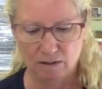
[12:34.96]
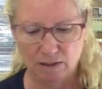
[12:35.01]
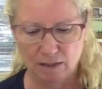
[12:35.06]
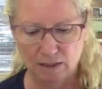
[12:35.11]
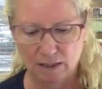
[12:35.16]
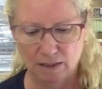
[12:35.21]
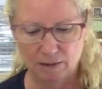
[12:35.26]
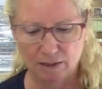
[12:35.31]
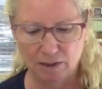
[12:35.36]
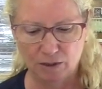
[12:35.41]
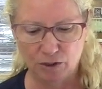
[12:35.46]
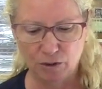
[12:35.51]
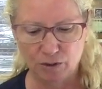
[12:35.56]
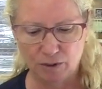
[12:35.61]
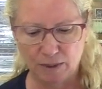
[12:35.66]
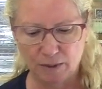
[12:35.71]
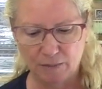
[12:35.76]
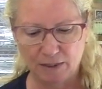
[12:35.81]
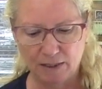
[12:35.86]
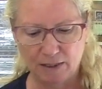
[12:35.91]
And I'm gonna do
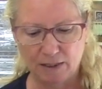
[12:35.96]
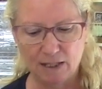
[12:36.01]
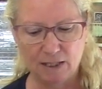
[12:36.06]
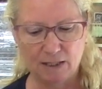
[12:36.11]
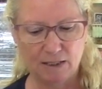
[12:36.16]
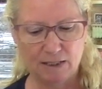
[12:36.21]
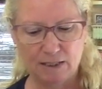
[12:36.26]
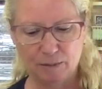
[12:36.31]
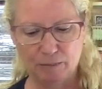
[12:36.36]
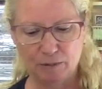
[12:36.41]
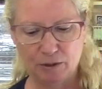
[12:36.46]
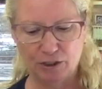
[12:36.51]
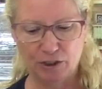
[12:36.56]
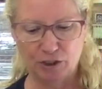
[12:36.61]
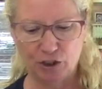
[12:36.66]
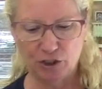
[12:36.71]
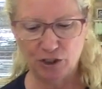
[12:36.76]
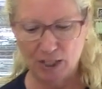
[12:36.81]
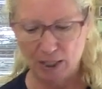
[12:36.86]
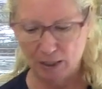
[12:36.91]
something kind of similar in
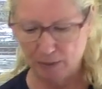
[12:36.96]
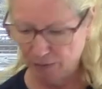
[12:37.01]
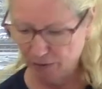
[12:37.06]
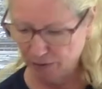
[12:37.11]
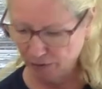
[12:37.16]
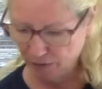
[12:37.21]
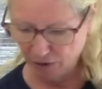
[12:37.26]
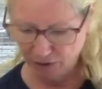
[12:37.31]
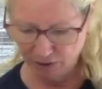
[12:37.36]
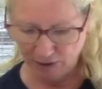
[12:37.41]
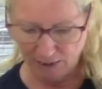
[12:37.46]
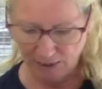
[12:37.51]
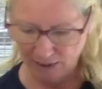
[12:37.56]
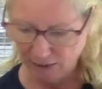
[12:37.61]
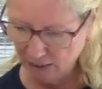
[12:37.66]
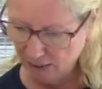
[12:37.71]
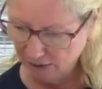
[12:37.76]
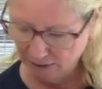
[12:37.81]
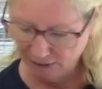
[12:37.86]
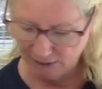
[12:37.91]
shape. So I'll just kind of
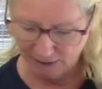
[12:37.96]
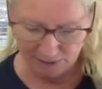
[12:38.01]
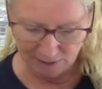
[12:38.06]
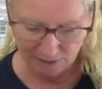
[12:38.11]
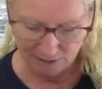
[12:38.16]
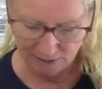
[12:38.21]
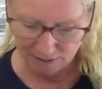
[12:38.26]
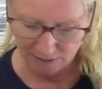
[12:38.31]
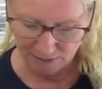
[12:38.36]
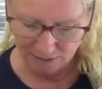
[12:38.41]
cut this.